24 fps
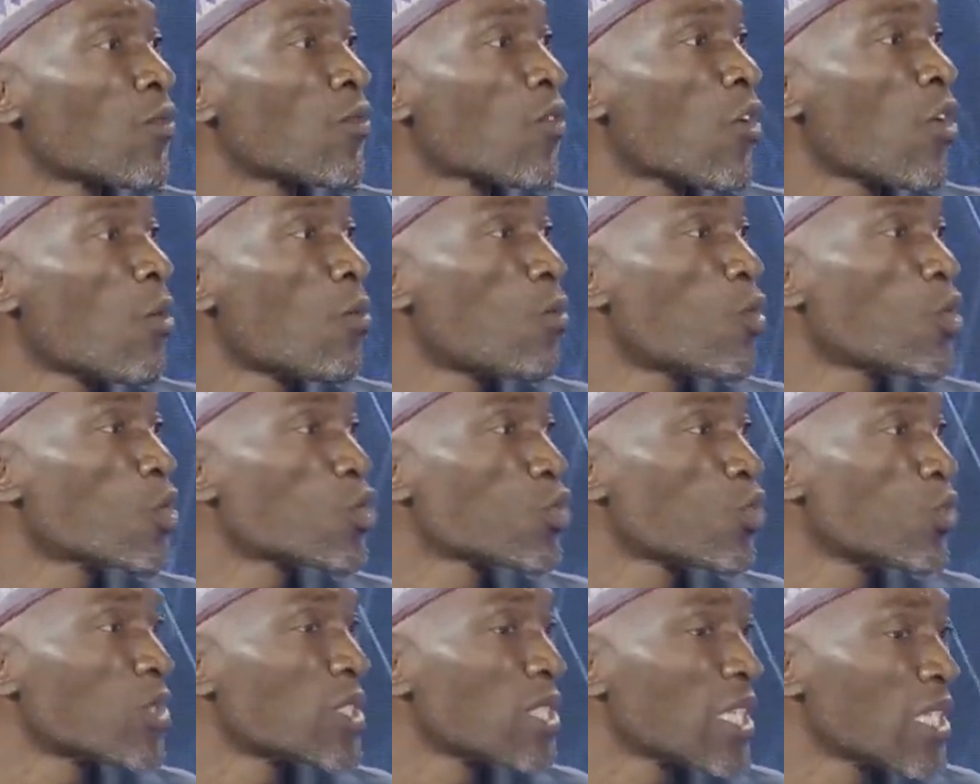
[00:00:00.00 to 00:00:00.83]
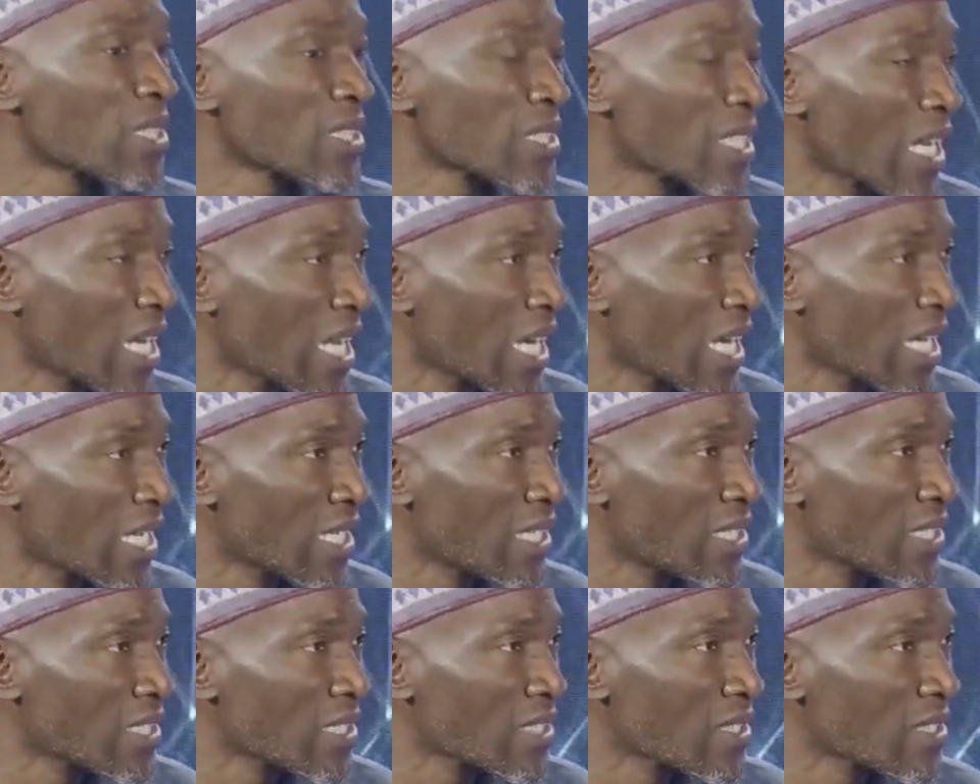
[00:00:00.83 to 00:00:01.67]
4 months withheld
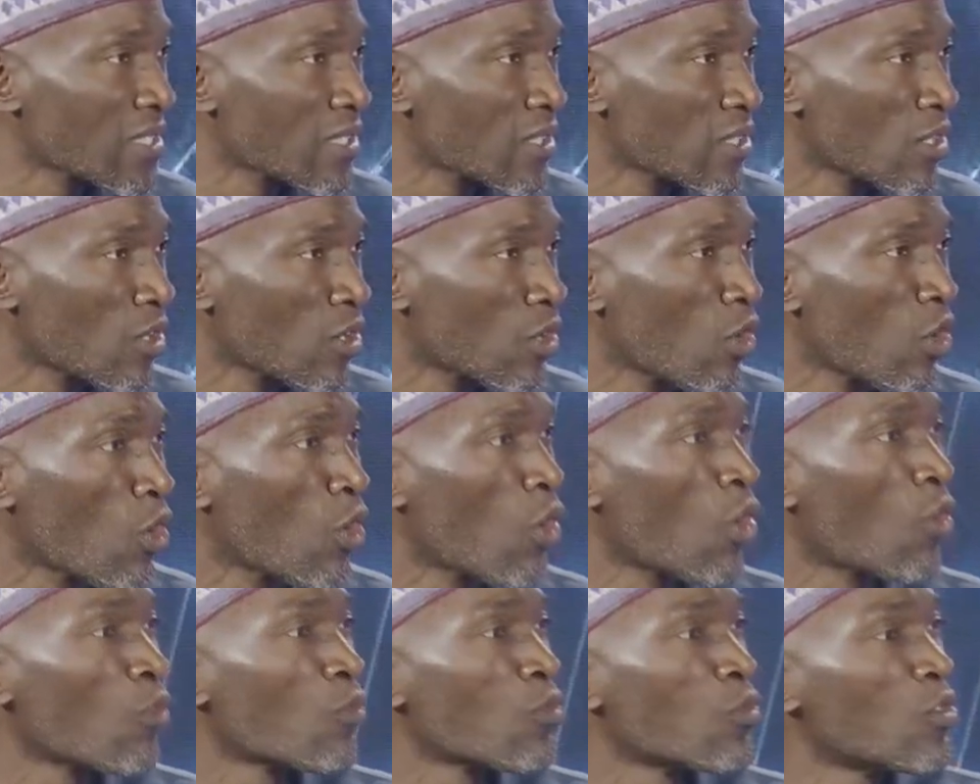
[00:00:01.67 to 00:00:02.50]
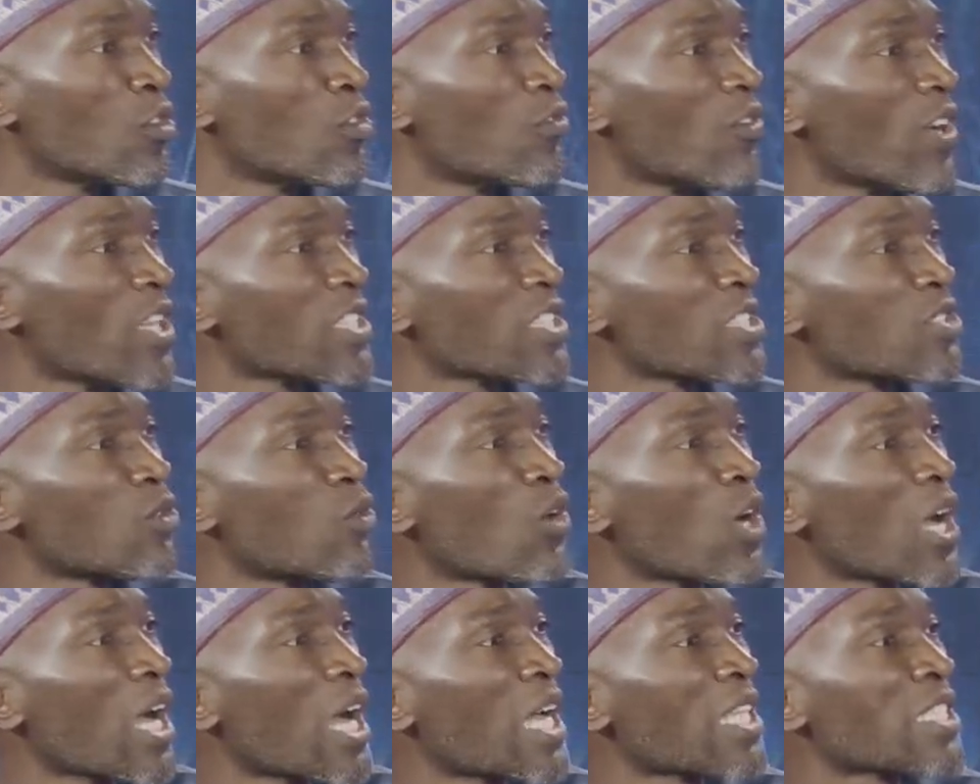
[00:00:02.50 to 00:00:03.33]
salaries of university
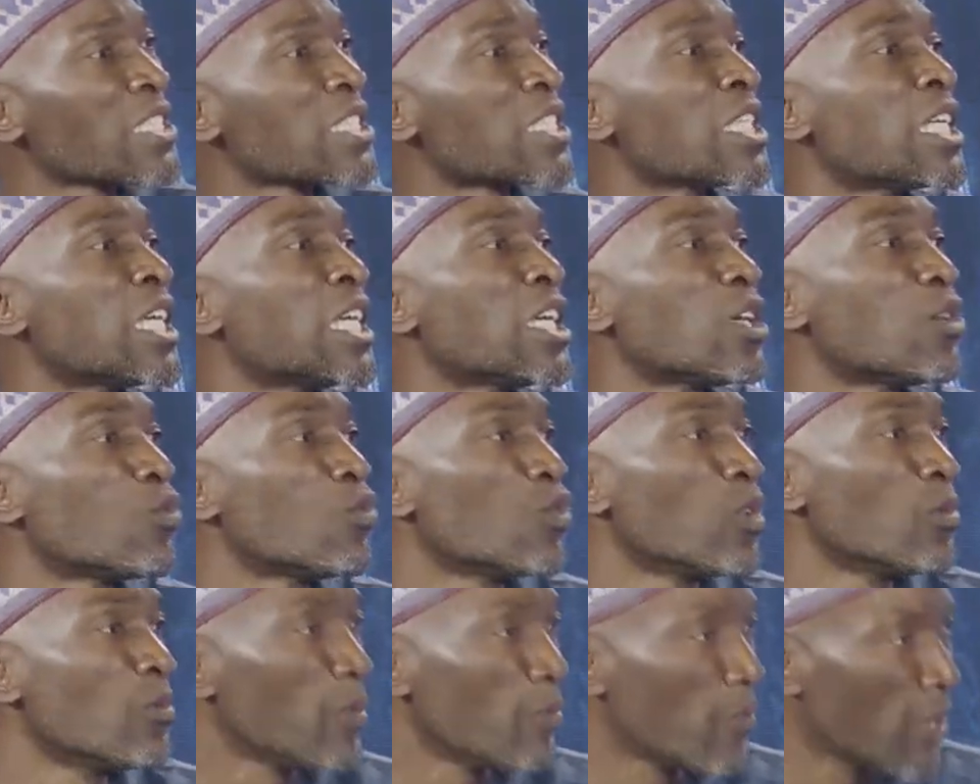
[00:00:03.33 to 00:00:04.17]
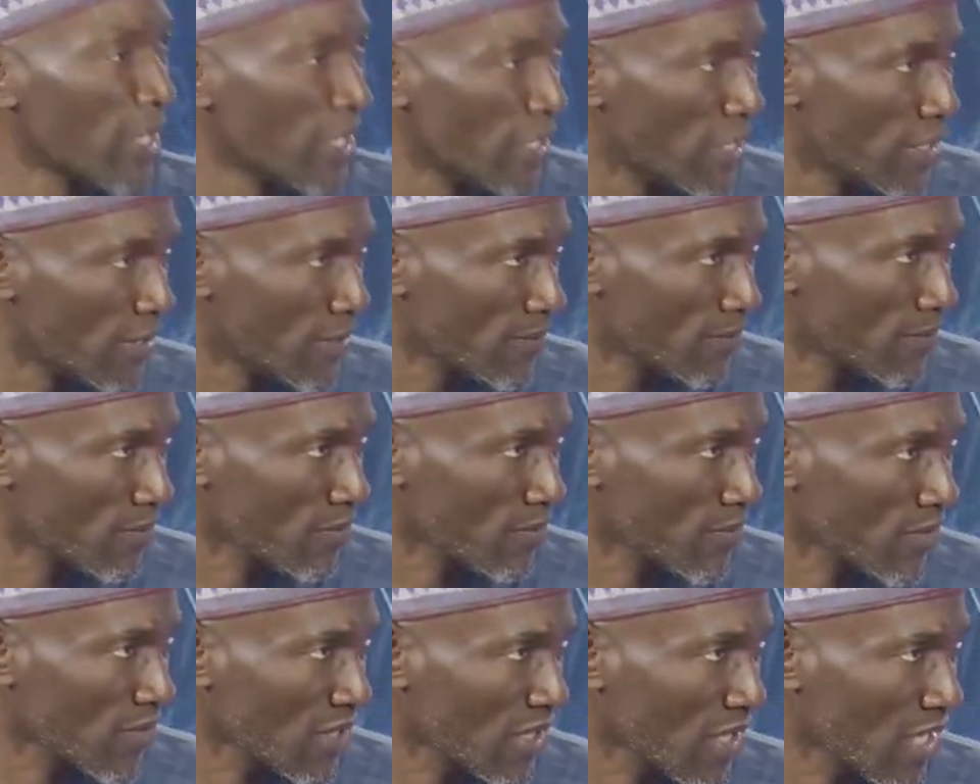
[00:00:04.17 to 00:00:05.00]
workers will be paid.
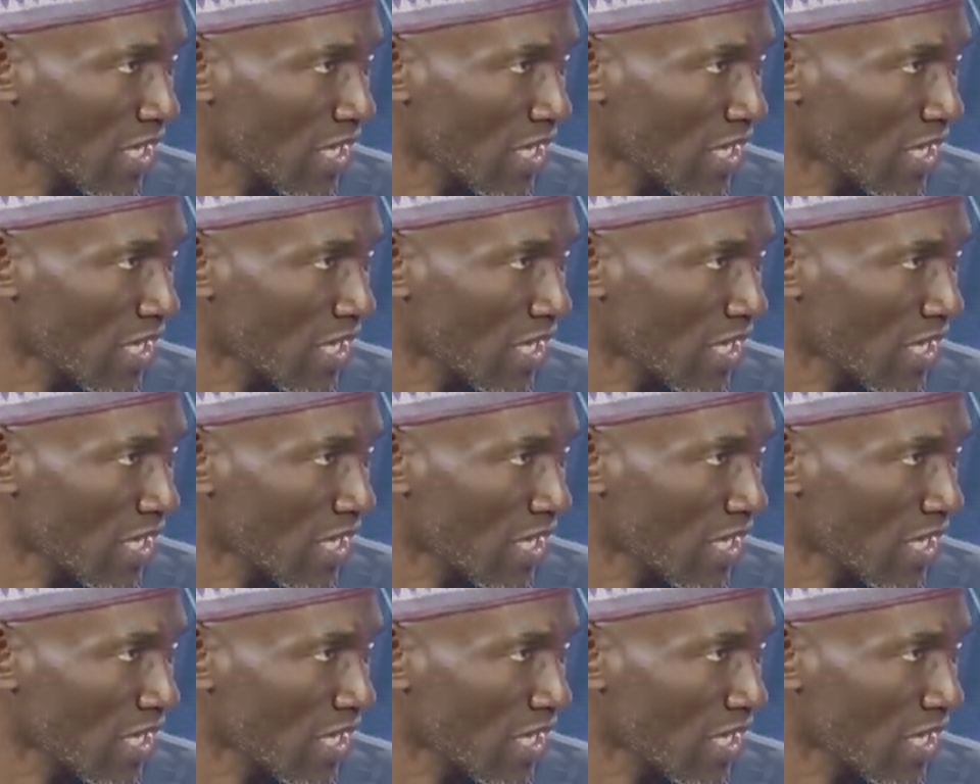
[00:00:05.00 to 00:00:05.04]
Mm.